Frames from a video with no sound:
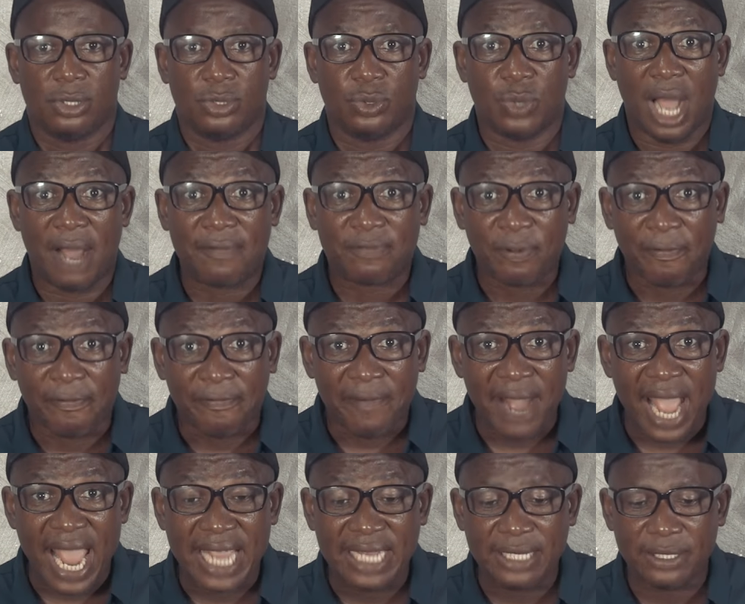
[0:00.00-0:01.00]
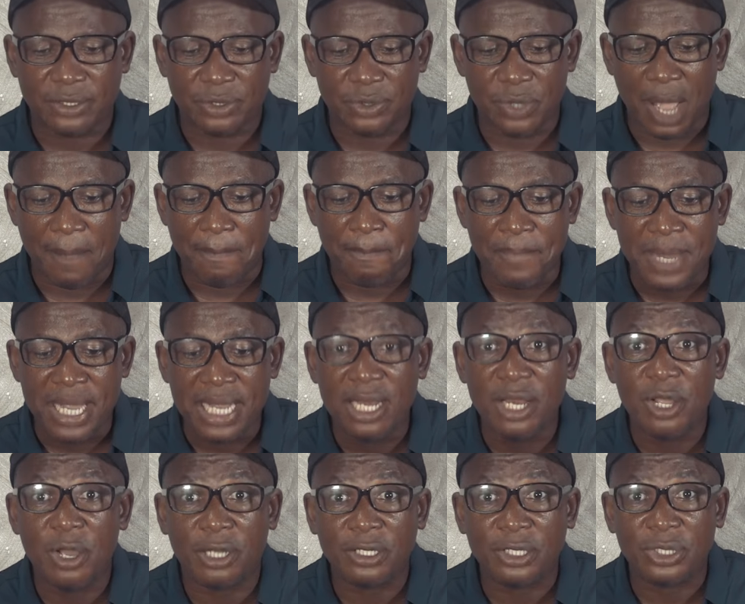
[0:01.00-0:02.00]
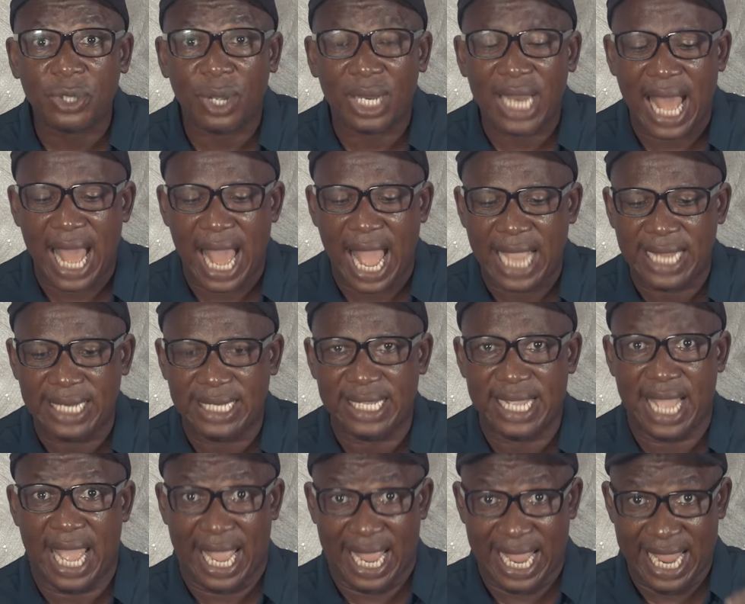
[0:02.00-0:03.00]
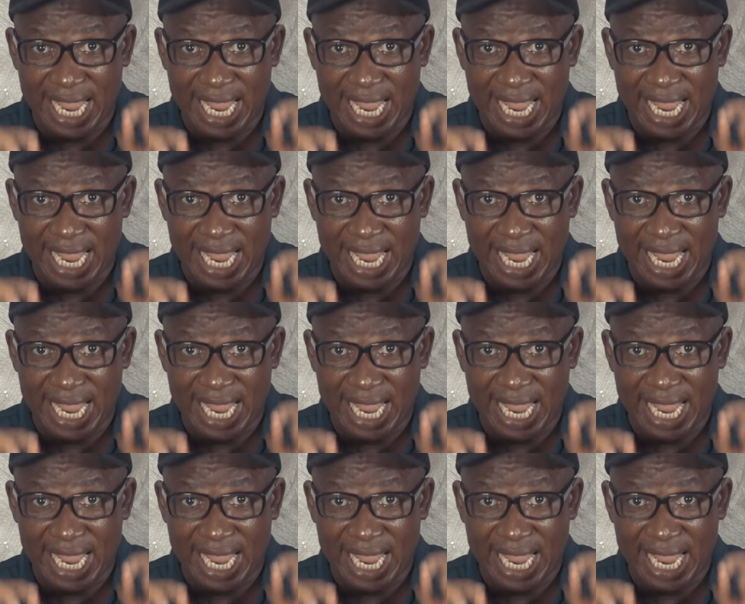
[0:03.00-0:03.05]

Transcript: You have to find your million-dollar idea